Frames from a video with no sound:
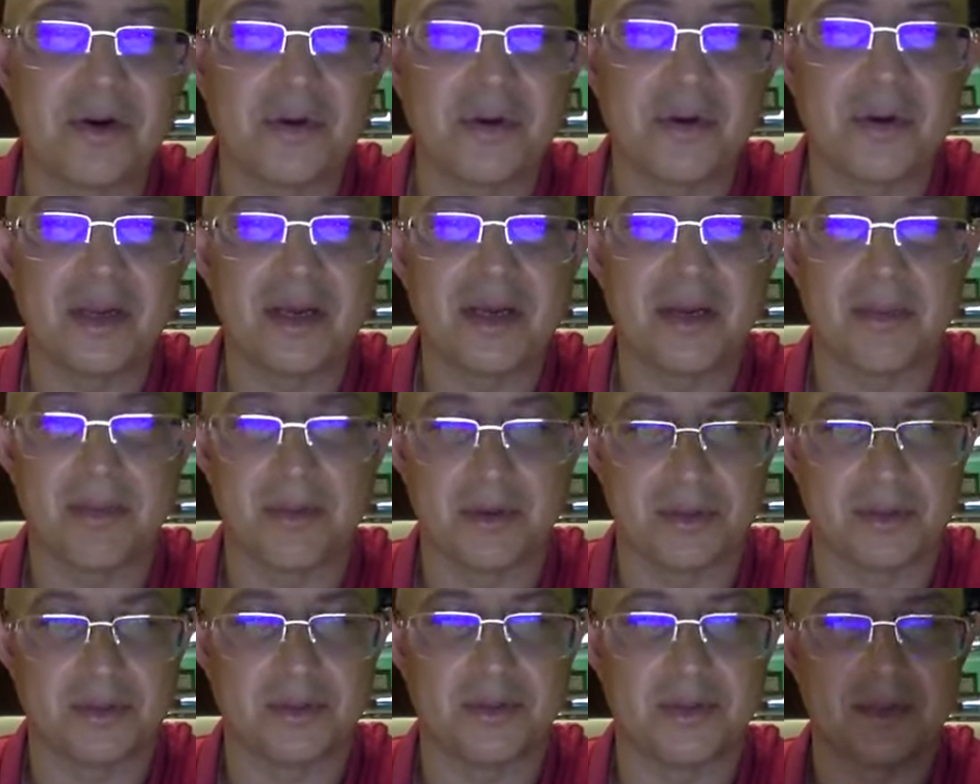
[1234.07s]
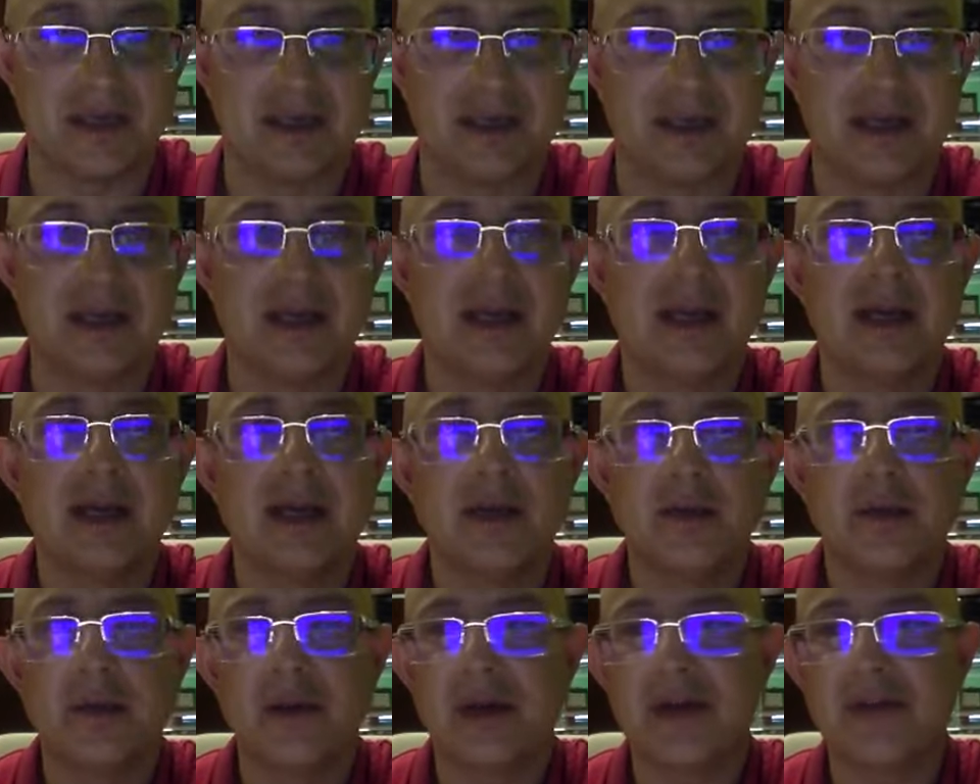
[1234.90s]
unique opportunity
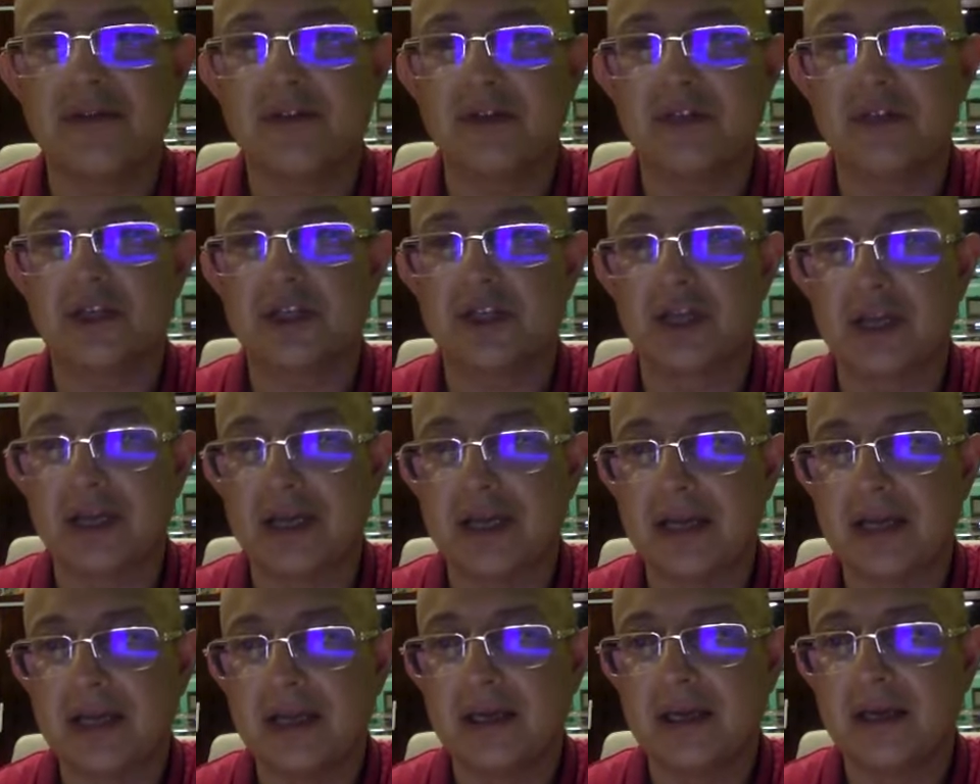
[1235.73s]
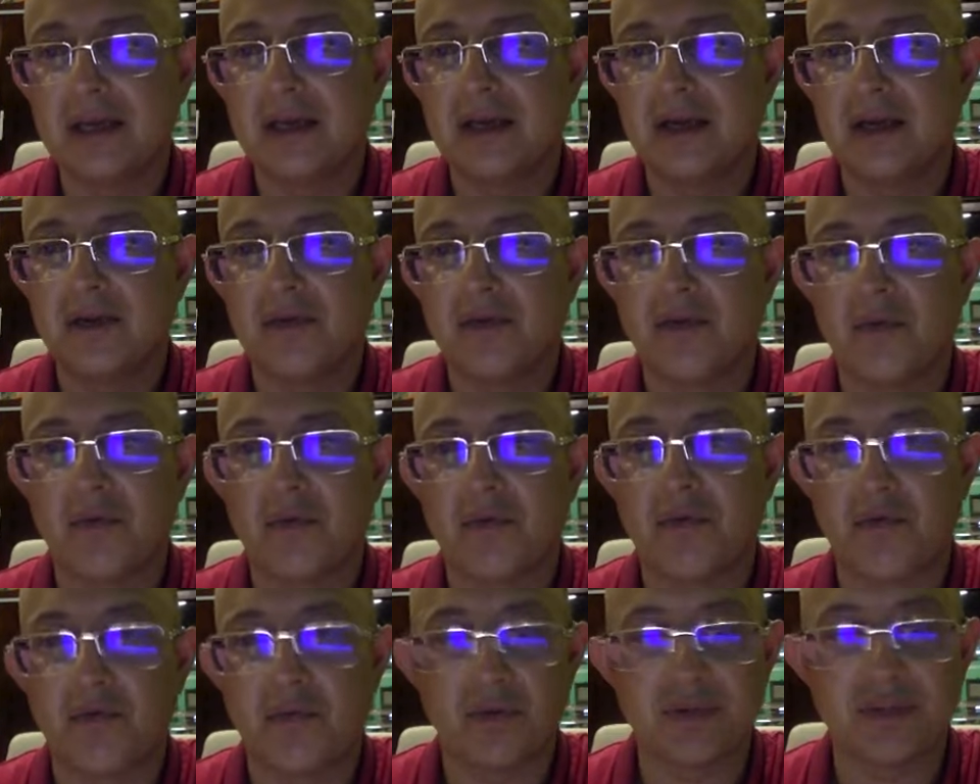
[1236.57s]
to have this Giclee for
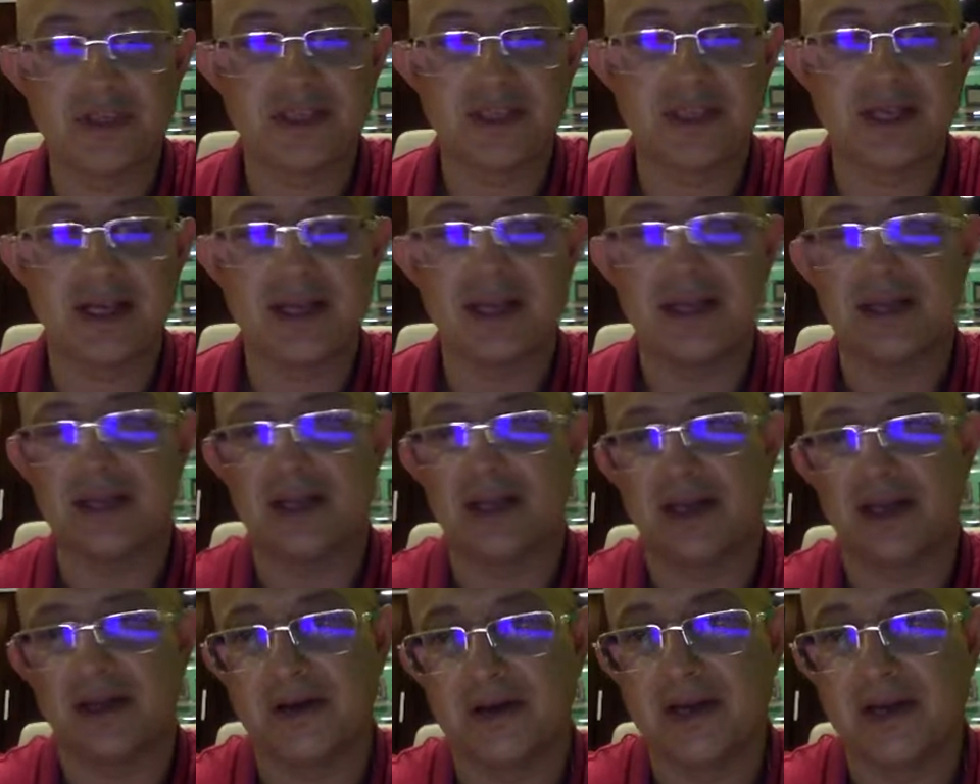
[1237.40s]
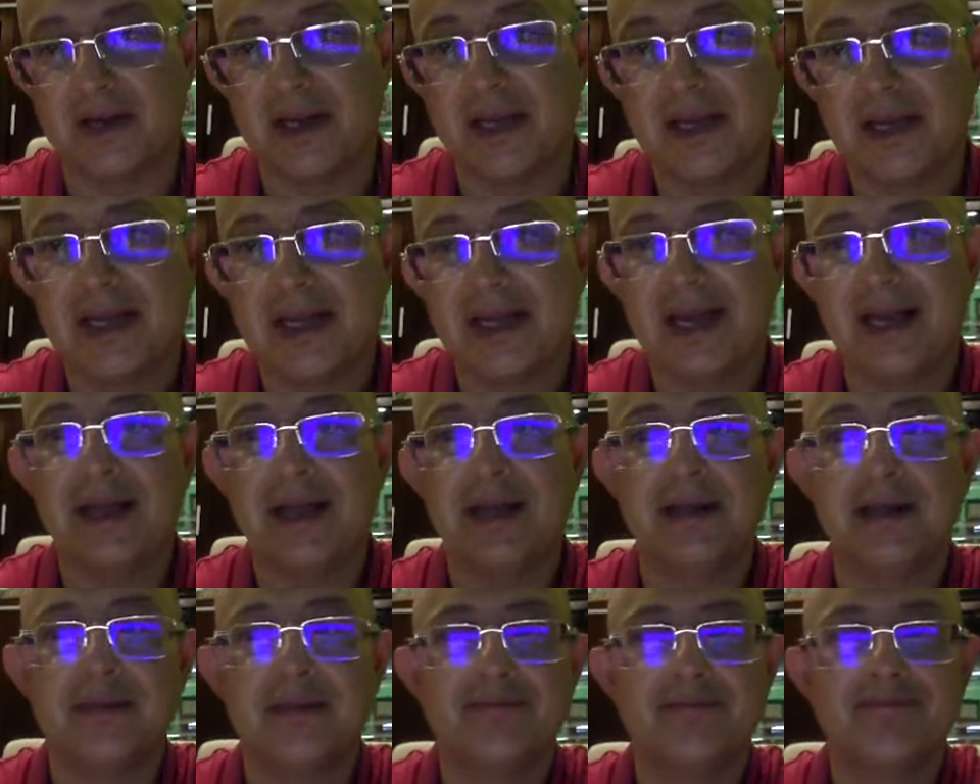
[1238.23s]
$49.
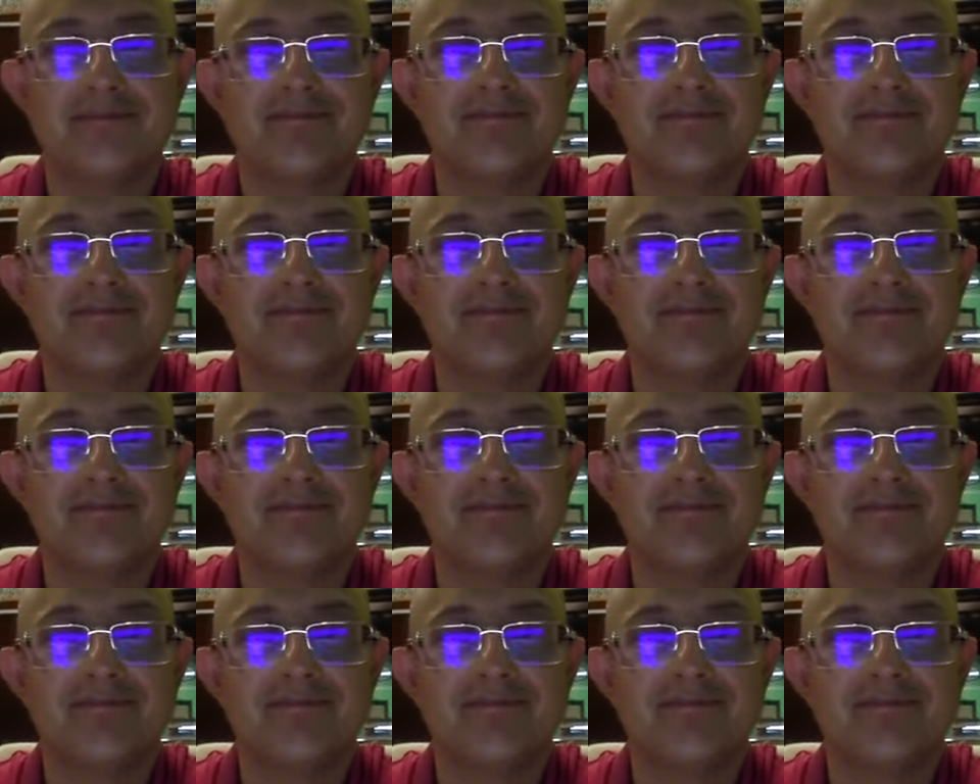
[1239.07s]
And